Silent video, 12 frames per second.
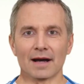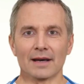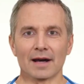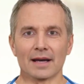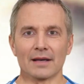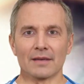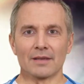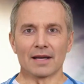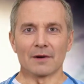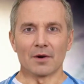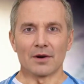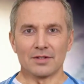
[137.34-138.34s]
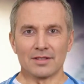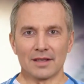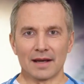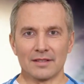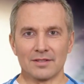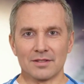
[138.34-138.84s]
Add hacking the
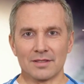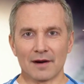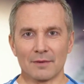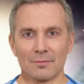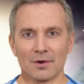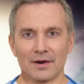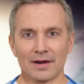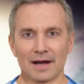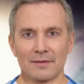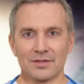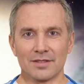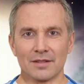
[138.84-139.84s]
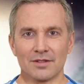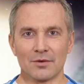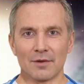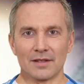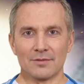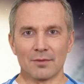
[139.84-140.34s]
MRCS exam part of
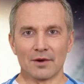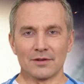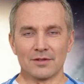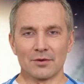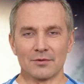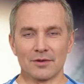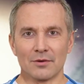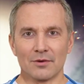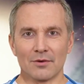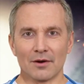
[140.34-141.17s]
MCQS part 2 to your